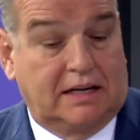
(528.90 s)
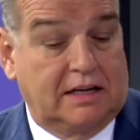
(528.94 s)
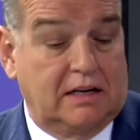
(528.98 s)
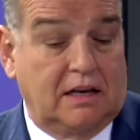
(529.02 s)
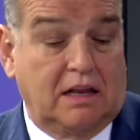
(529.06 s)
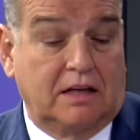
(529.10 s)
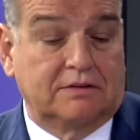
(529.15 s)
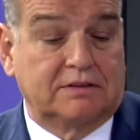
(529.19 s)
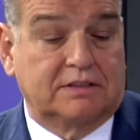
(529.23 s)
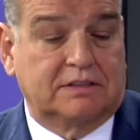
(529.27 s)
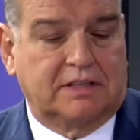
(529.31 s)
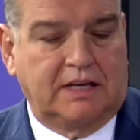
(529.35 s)
He
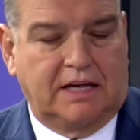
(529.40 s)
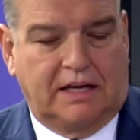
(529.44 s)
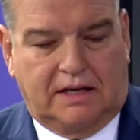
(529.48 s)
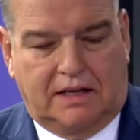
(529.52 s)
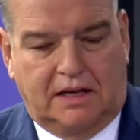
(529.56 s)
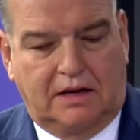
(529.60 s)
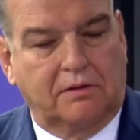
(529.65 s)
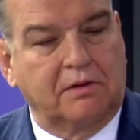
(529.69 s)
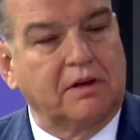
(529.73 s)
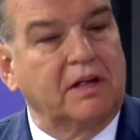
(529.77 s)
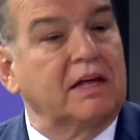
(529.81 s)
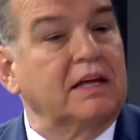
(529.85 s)
loves steak.
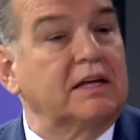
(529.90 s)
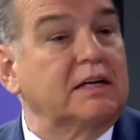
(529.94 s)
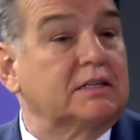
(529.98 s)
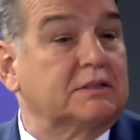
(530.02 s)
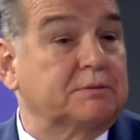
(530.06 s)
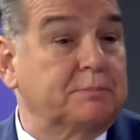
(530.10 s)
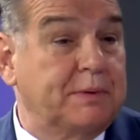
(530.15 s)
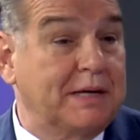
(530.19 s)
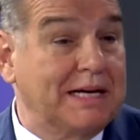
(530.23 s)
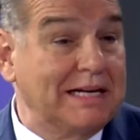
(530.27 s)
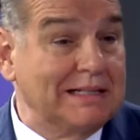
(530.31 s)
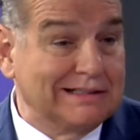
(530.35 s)
He
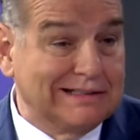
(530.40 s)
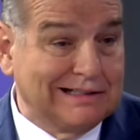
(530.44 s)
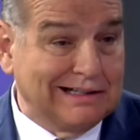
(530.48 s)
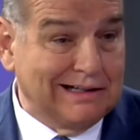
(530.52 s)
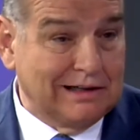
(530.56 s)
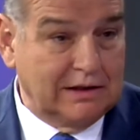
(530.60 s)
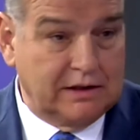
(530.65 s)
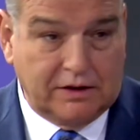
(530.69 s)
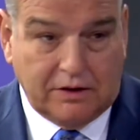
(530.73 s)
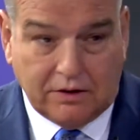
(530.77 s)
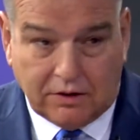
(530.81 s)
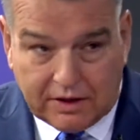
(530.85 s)
eats
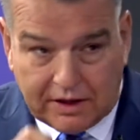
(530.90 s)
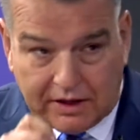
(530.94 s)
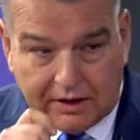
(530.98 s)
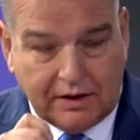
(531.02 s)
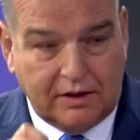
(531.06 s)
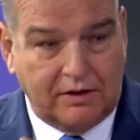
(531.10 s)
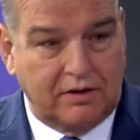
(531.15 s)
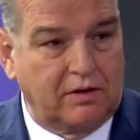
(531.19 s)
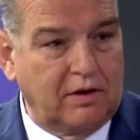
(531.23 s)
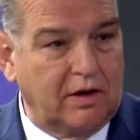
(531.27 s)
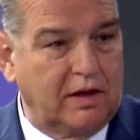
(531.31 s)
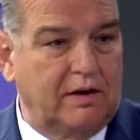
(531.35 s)
pizza.
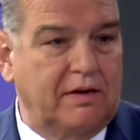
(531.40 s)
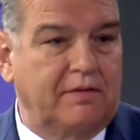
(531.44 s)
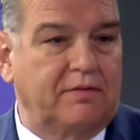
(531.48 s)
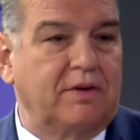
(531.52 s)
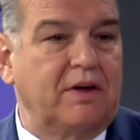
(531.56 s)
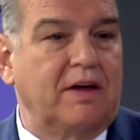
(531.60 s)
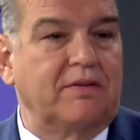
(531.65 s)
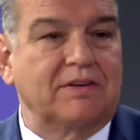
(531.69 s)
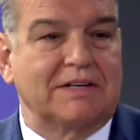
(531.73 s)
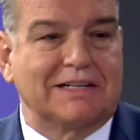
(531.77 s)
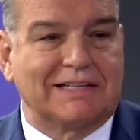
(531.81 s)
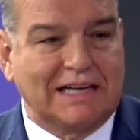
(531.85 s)
And if
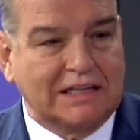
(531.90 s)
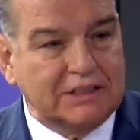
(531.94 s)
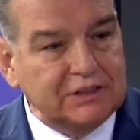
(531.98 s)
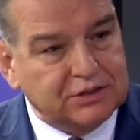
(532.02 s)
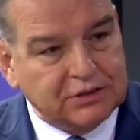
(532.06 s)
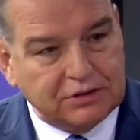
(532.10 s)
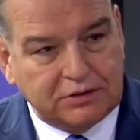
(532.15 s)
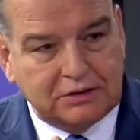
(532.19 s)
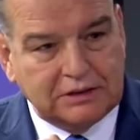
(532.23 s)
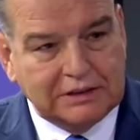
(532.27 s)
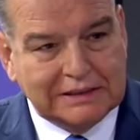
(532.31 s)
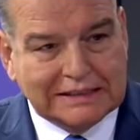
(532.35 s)
you have a
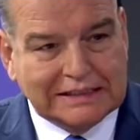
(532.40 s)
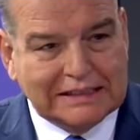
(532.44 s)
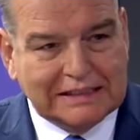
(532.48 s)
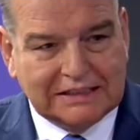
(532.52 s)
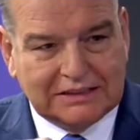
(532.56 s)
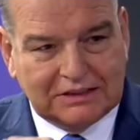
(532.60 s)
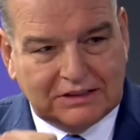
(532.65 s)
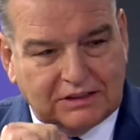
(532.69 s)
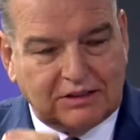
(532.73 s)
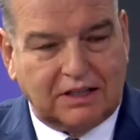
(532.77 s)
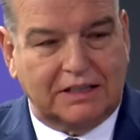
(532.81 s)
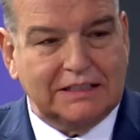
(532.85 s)
denture,
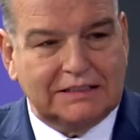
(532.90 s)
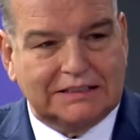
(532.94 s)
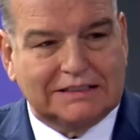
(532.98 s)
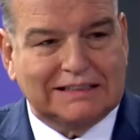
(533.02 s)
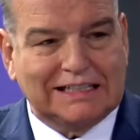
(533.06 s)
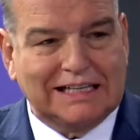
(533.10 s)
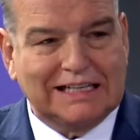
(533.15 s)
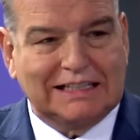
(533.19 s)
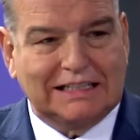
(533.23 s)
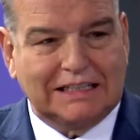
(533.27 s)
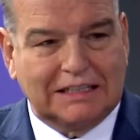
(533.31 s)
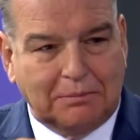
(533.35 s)
try
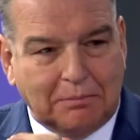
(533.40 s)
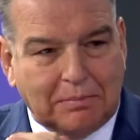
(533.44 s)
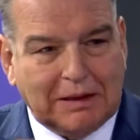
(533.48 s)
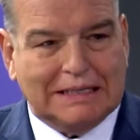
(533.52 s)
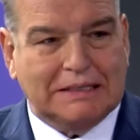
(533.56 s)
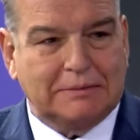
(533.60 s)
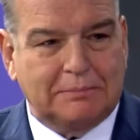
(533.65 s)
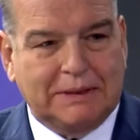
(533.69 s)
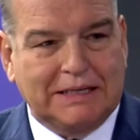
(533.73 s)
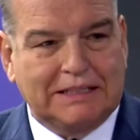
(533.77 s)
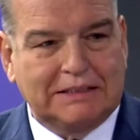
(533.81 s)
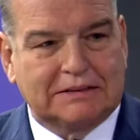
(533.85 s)
taking a
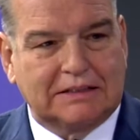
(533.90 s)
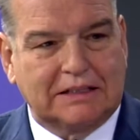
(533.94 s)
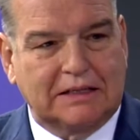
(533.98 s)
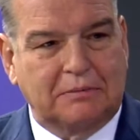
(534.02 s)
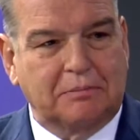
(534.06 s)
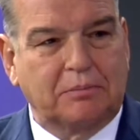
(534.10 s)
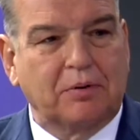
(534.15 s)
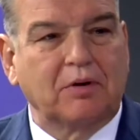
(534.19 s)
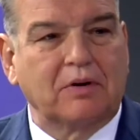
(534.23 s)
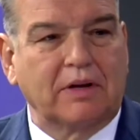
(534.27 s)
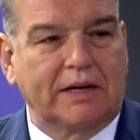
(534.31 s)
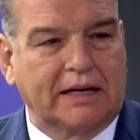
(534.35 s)
bite of pizza
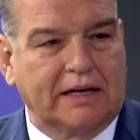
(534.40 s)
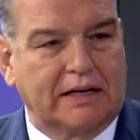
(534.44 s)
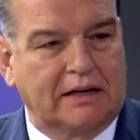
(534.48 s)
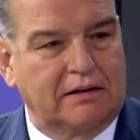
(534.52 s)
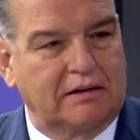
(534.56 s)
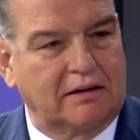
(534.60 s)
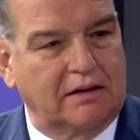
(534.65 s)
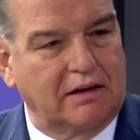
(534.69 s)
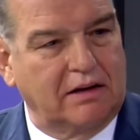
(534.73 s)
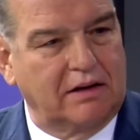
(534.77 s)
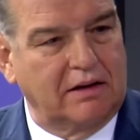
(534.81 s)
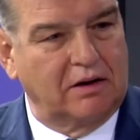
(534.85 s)
and pulling it,
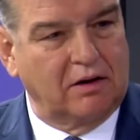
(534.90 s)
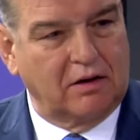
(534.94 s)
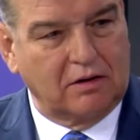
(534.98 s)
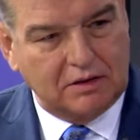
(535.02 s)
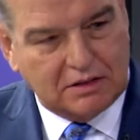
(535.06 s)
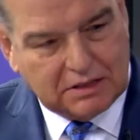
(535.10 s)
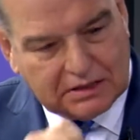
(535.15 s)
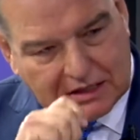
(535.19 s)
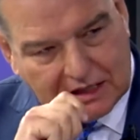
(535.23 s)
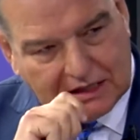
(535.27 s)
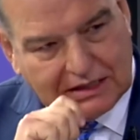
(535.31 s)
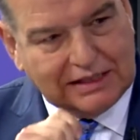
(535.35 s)

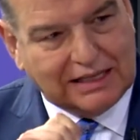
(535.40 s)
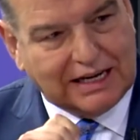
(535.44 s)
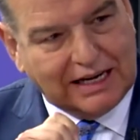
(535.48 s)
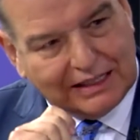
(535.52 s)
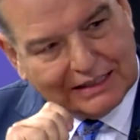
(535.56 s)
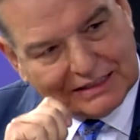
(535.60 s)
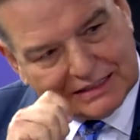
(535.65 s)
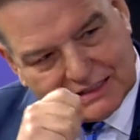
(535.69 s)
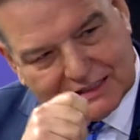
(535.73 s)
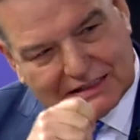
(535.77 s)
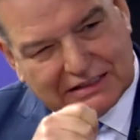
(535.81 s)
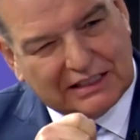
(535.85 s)
to kind
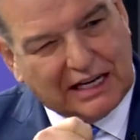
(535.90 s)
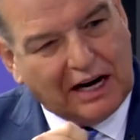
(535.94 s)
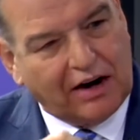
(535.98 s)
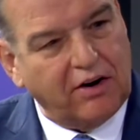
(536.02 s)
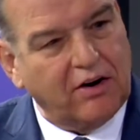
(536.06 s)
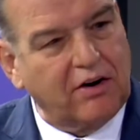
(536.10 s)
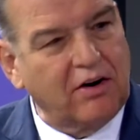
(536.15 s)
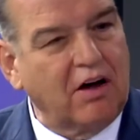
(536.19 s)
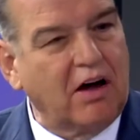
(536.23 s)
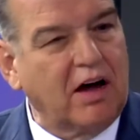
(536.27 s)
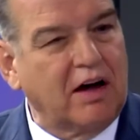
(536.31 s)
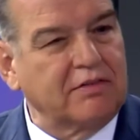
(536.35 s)
of
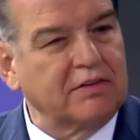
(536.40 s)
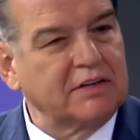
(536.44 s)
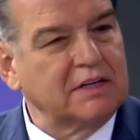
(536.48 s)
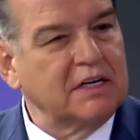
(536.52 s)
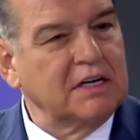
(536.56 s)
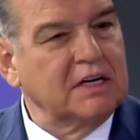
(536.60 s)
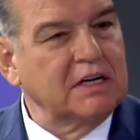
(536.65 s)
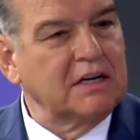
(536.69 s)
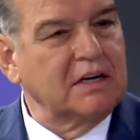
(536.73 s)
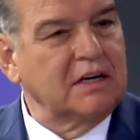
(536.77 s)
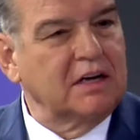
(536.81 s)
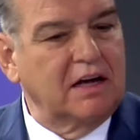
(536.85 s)
tear it off.
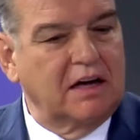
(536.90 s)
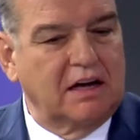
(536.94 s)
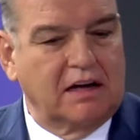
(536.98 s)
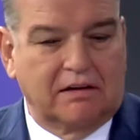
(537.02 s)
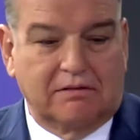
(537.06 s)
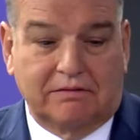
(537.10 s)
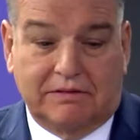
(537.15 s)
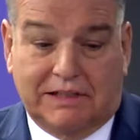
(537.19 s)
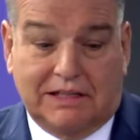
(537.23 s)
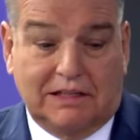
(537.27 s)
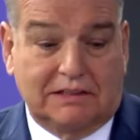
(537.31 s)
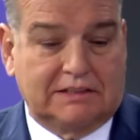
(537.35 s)

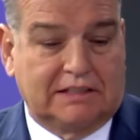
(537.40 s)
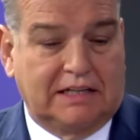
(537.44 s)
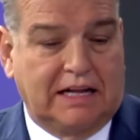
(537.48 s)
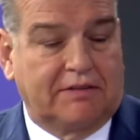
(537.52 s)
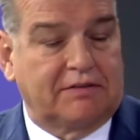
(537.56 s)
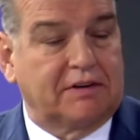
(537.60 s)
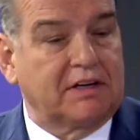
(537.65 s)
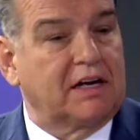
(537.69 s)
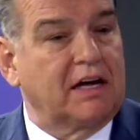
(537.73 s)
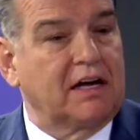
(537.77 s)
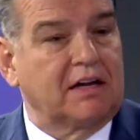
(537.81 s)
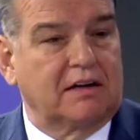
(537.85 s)
He doesn't
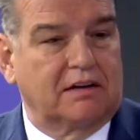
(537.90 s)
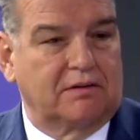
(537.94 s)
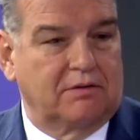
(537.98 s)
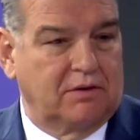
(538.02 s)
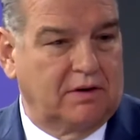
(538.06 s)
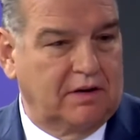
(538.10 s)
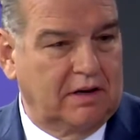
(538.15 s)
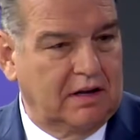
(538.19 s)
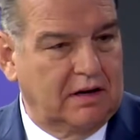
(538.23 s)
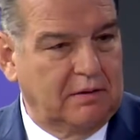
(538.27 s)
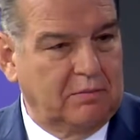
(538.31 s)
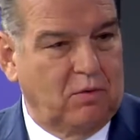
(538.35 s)
have to cut it
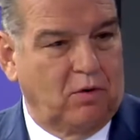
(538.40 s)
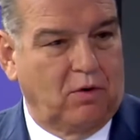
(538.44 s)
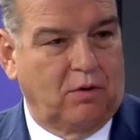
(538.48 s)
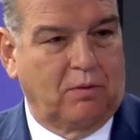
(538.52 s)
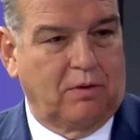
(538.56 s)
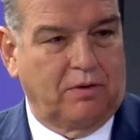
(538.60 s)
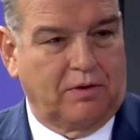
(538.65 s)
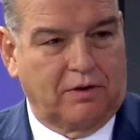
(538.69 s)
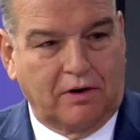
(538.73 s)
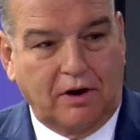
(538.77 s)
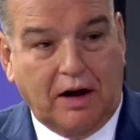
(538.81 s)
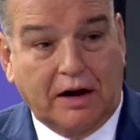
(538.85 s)
anymore
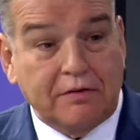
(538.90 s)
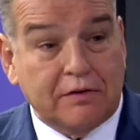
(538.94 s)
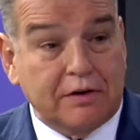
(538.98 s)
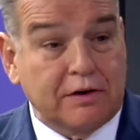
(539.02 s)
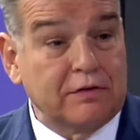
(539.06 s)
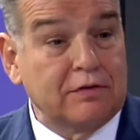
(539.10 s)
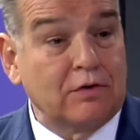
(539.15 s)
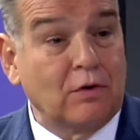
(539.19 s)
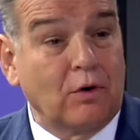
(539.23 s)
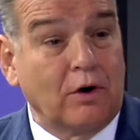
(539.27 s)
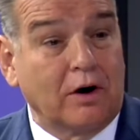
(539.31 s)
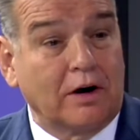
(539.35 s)
with a knife and
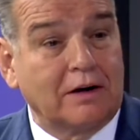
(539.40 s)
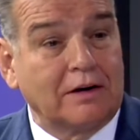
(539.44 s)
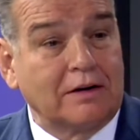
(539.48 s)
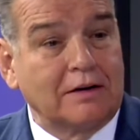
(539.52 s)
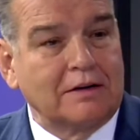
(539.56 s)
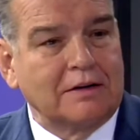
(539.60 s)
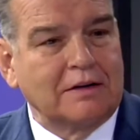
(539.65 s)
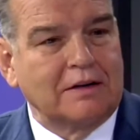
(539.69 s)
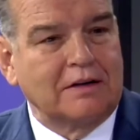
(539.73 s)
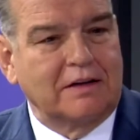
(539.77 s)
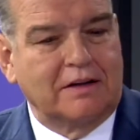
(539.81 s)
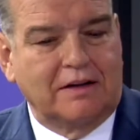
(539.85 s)
a fork.
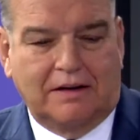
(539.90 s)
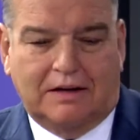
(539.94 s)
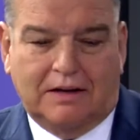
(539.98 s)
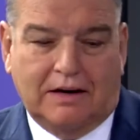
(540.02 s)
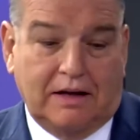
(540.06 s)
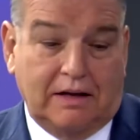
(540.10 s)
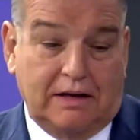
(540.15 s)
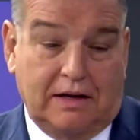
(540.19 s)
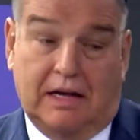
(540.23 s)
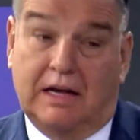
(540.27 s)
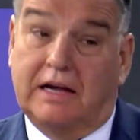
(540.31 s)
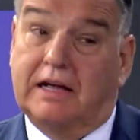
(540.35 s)
He
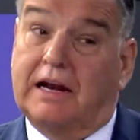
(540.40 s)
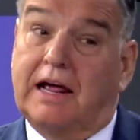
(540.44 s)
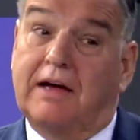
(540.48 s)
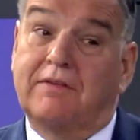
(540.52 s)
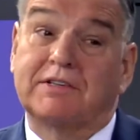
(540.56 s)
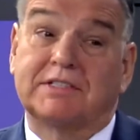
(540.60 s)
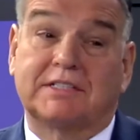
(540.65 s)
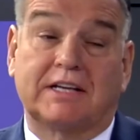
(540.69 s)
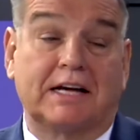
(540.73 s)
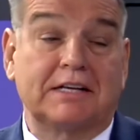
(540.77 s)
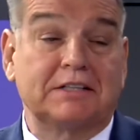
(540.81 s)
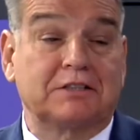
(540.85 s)
can have
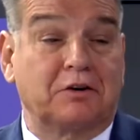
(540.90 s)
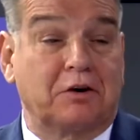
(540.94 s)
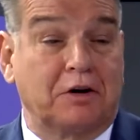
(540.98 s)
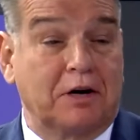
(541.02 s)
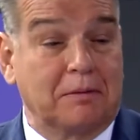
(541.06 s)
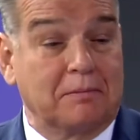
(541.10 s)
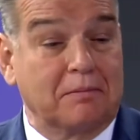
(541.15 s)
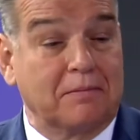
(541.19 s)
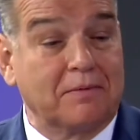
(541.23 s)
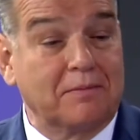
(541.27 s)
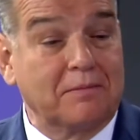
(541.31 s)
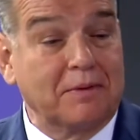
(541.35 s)
his ice
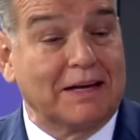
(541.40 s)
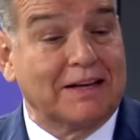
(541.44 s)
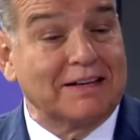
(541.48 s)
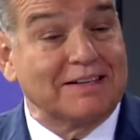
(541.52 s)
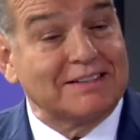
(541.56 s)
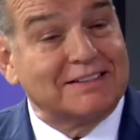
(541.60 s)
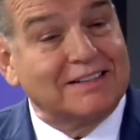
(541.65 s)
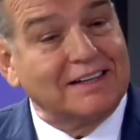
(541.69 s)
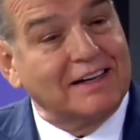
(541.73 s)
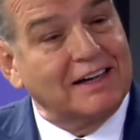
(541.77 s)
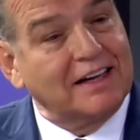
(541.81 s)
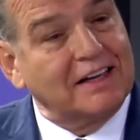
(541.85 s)
cream
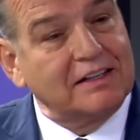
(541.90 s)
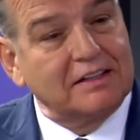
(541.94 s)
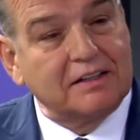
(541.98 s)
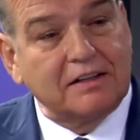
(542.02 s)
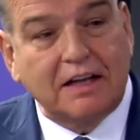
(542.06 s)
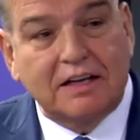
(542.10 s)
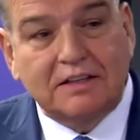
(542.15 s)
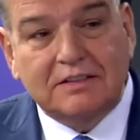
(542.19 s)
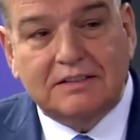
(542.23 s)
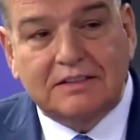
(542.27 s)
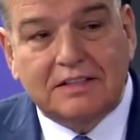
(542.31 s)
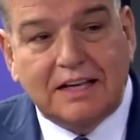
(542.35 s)
because
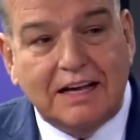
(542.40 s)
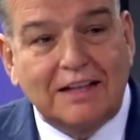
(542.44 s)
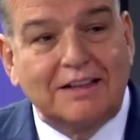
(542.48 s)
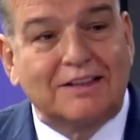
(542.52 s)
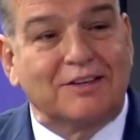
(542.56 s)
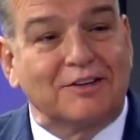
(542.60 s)
his teeth